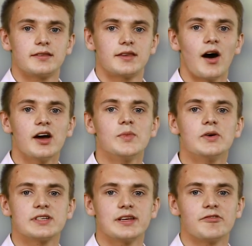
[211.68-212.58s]
The high
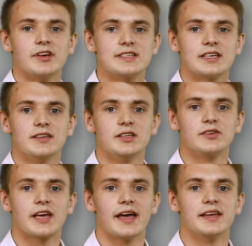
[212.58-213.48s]
milk deliveries in
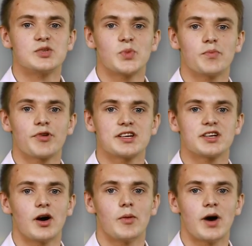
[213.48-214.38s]
the UK has put
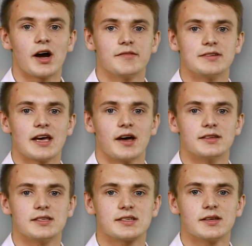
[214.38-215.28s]
pressure on market
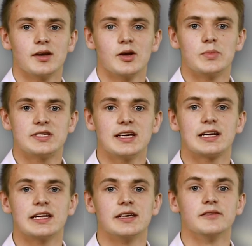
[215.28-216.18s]
returns,
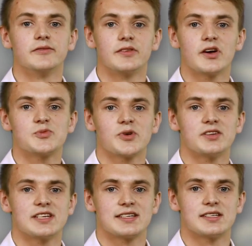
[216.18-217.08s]
particularly for those
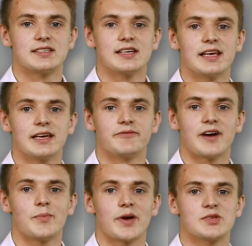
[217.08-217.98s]
processors dealing in
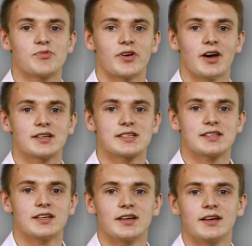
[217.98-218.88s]
fat-based
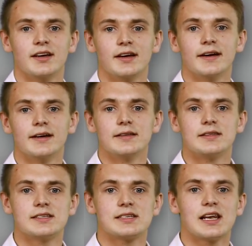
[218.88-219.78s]
products.
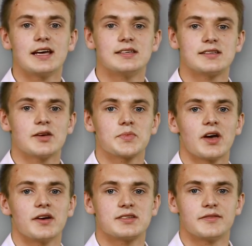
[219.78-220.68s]
This has led to some
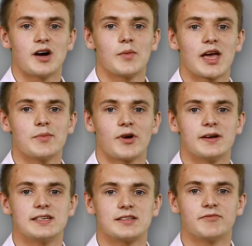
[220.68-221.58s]
cuts to farm gate
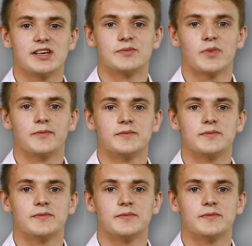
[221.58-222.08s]
prices in recent